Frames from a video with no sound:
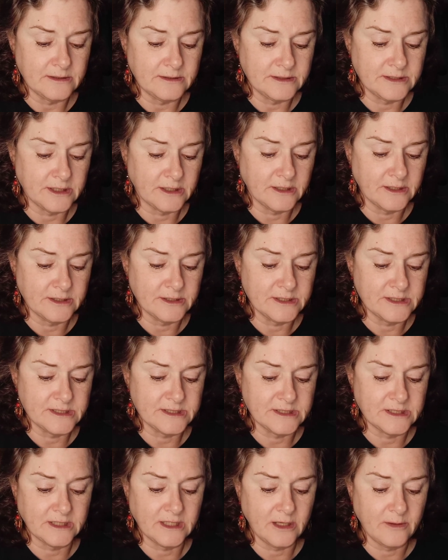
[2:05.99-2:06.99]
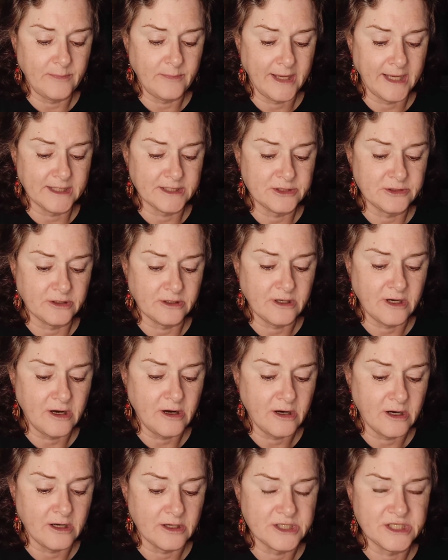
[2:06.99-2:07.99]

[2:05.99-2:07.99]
turns to go back to her car.